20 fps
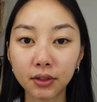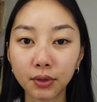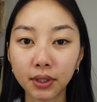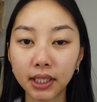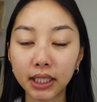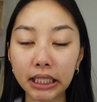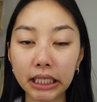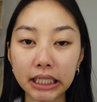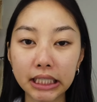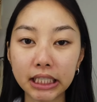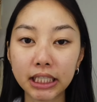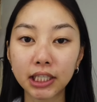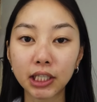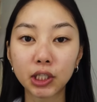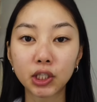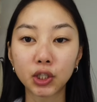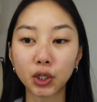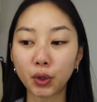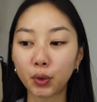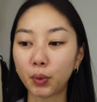doing not
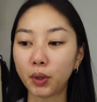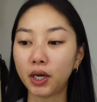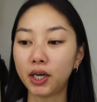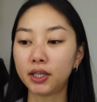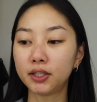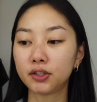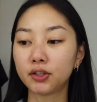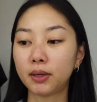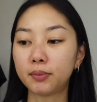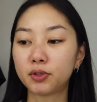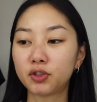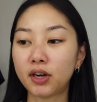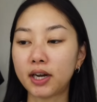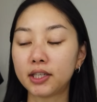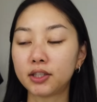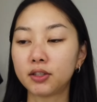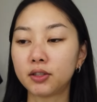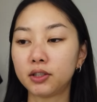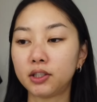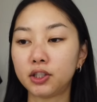so well, so I'm
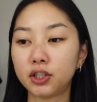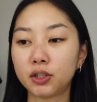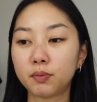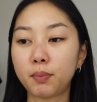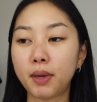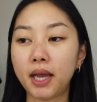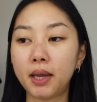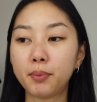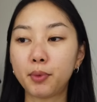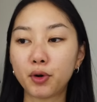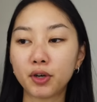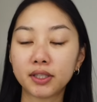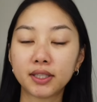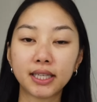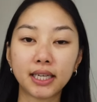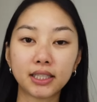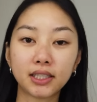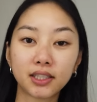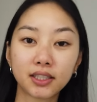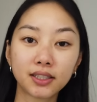trying to just pay more
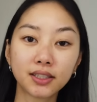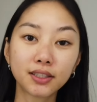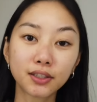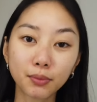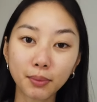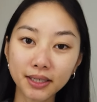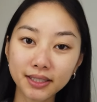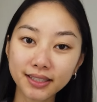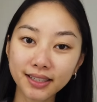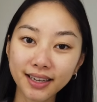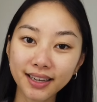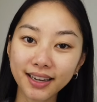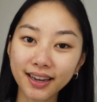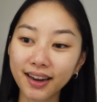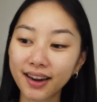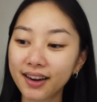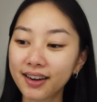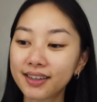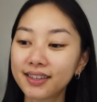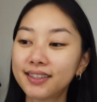attention to my
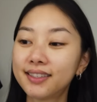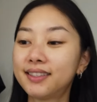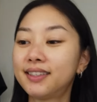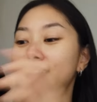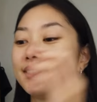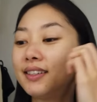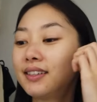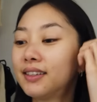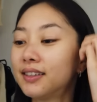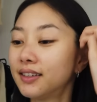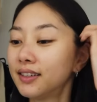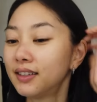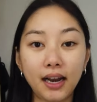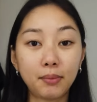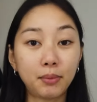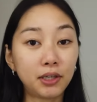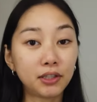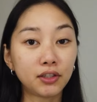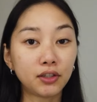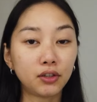skincare, and
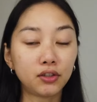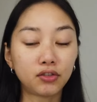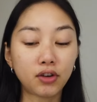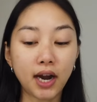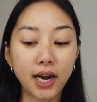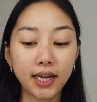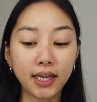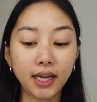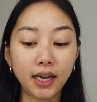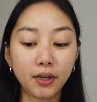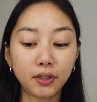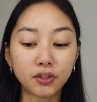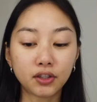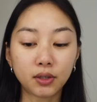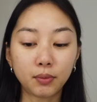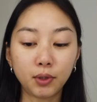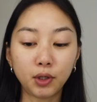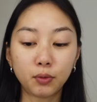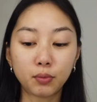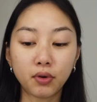I'm also trying out
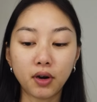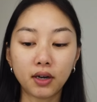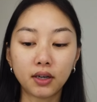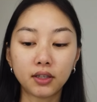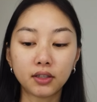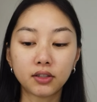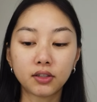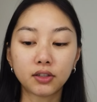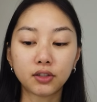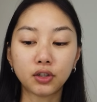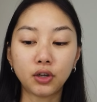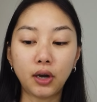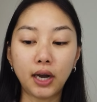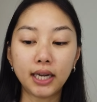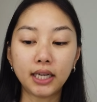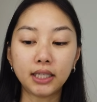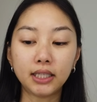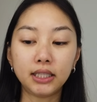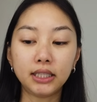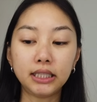some new products, so
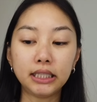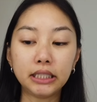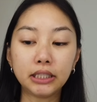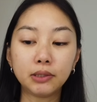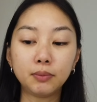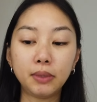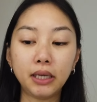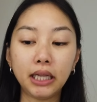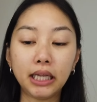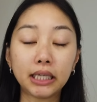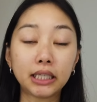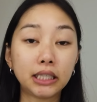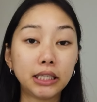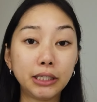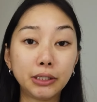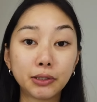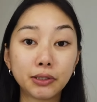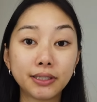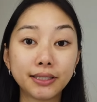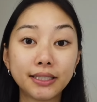I need to be like a
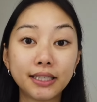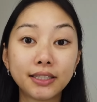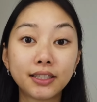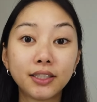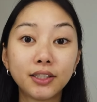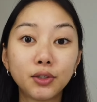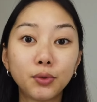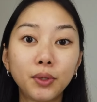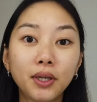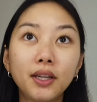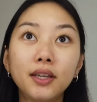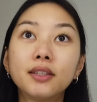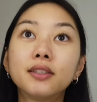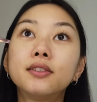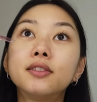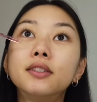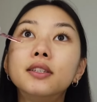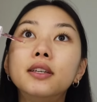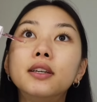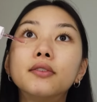little consistent with it
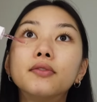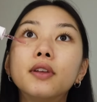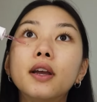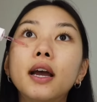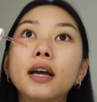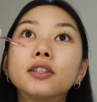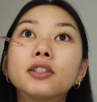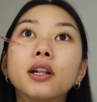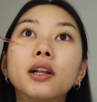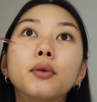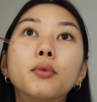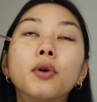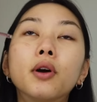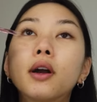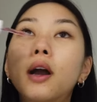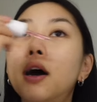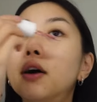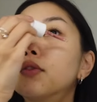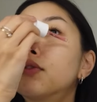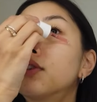to see if they actually
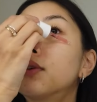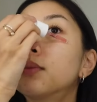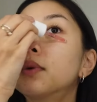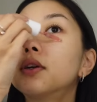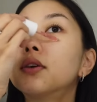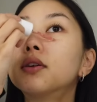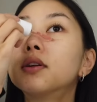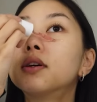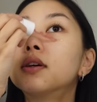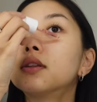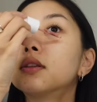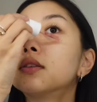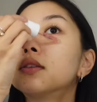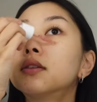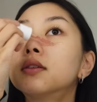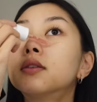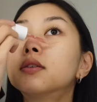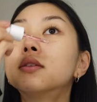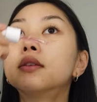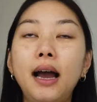work out for me or not.
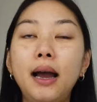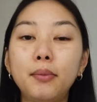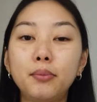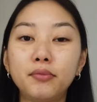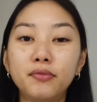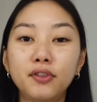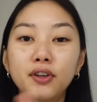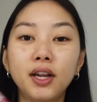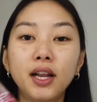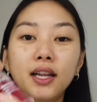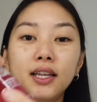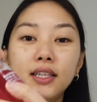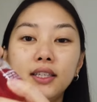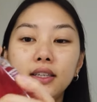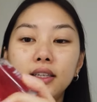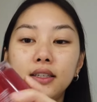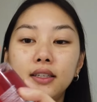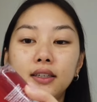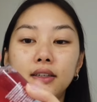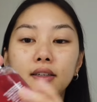I'm
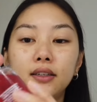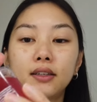really